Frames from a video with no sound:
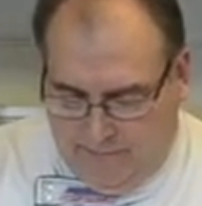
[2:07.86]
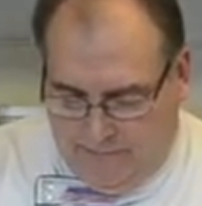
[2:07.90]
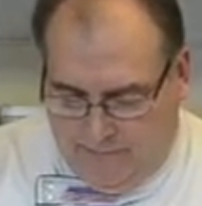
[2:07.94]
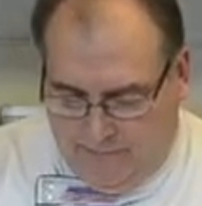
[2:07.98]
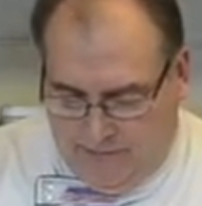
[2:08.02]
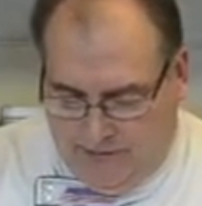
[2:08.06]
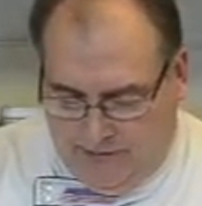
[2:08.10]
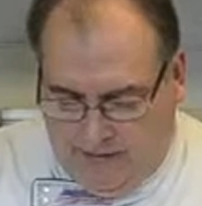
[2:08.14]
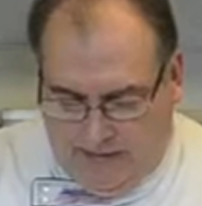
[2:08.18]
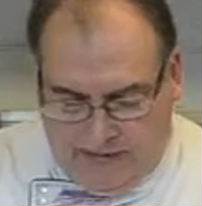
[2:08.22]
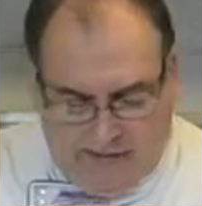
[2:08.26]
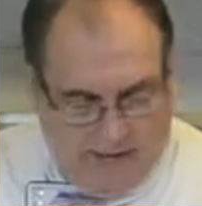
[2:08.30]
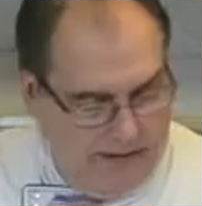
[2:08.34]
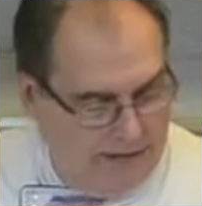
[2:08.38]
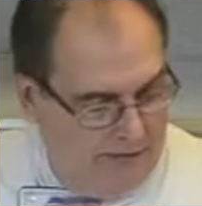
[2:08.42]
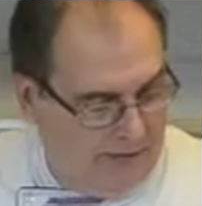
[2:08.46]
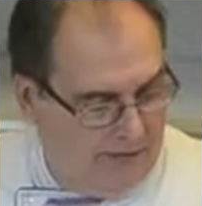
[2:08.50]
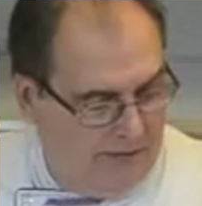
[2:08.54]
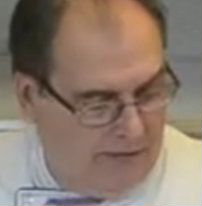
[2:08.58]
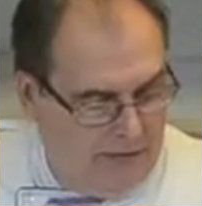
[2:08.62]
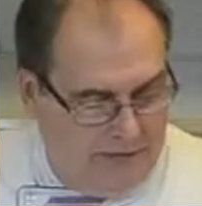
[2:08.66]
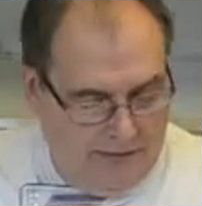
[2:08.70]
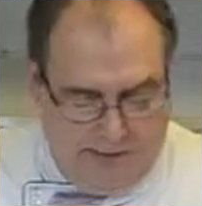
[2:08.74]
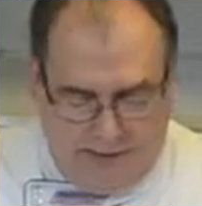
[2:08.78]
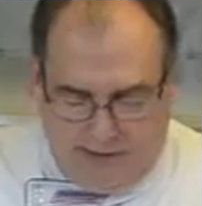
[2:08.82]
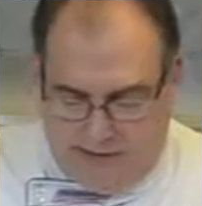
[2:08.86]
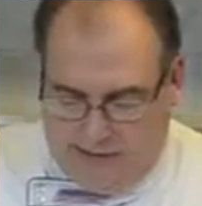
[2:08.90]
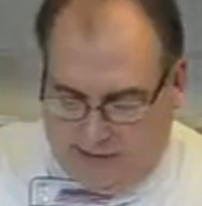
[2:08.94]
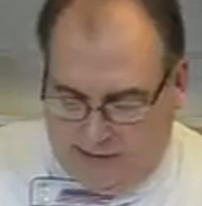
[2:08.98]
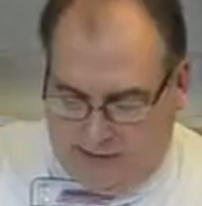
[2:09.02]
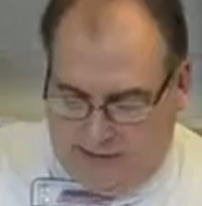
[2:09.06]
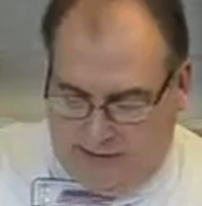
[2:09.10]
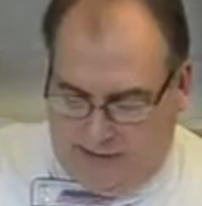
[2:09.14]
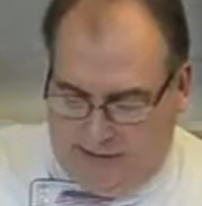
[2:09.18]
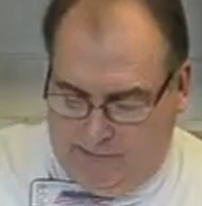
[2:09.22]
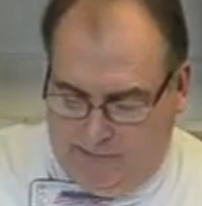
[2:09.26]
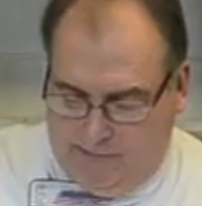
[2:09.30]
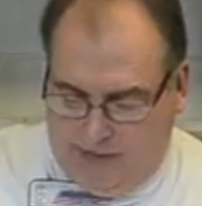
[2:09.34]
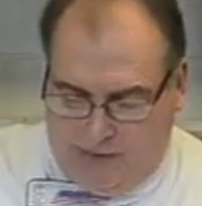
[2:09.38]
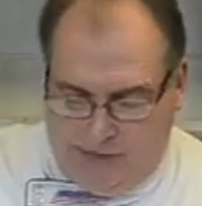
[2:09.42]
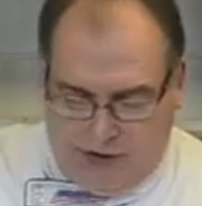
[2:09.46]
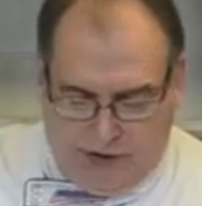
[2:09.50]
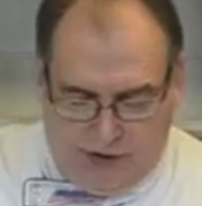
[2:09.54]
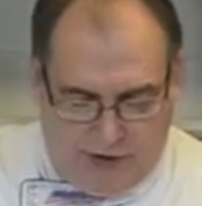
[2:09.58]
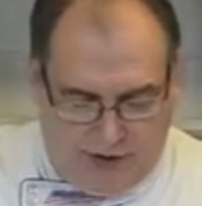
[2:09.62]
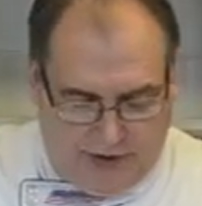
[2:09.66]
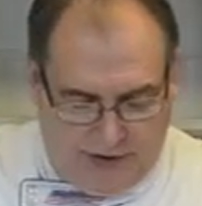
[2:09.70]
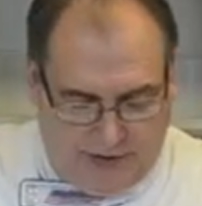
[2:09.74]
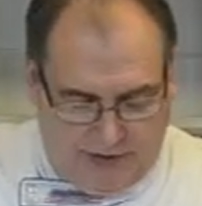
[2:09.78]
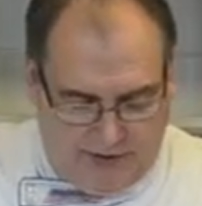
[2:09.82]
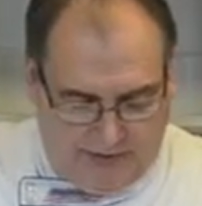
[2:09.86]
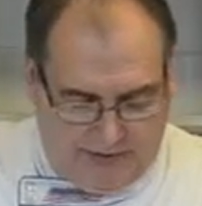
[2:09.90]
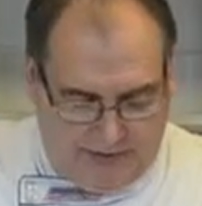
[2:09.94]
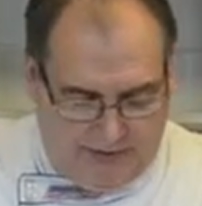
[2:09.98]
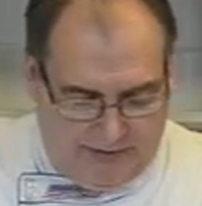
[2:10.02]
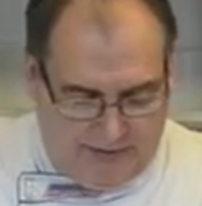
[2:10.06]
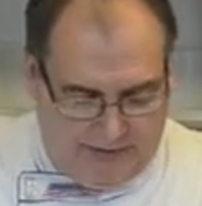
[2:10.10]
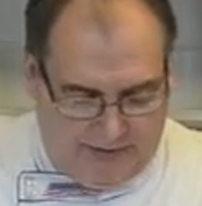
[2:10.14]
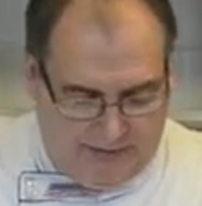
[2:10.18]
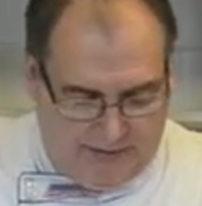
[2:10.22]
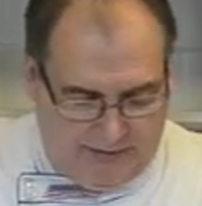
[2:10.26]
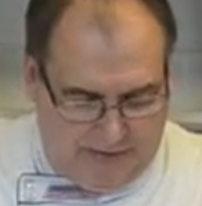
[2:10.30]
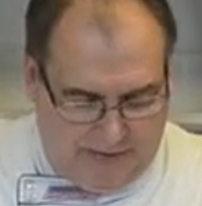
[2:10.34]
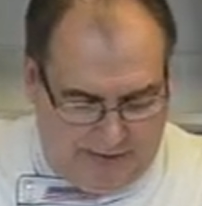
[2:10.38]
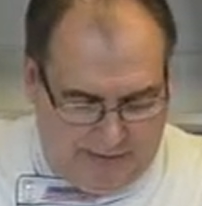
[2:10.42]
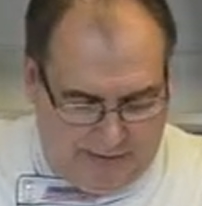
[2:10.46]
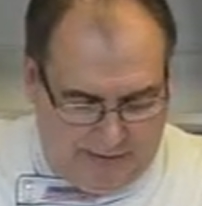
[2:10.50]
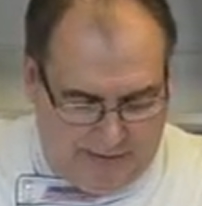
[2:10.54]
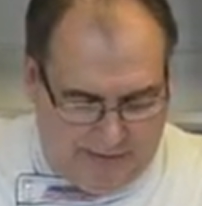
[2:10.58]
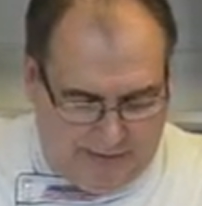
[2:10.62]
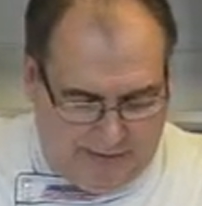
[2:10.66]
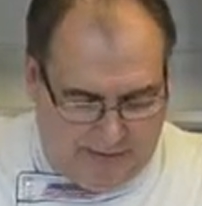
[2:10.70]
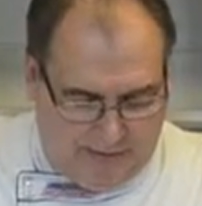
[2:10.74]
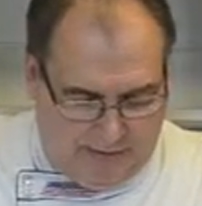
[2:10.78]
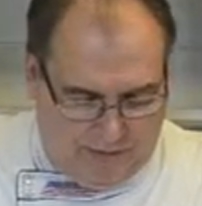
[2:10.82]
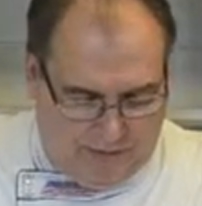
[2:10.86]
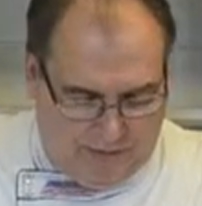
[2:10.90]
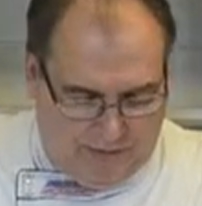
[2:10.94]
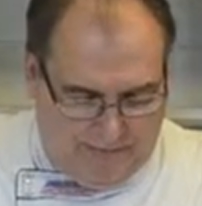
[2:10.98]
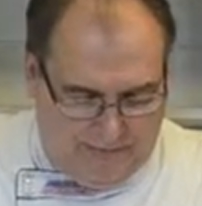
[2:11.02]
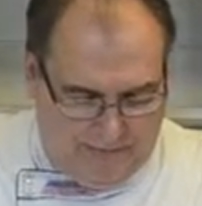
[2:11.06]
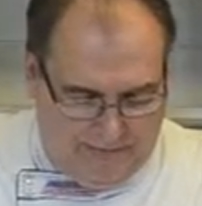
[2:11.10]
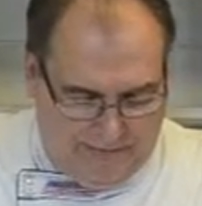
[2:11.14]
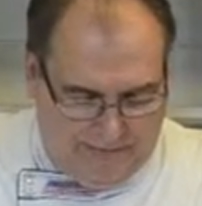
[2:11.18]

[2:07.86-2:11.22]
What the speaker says: And as you see, I misjudged it, so we'll get one more.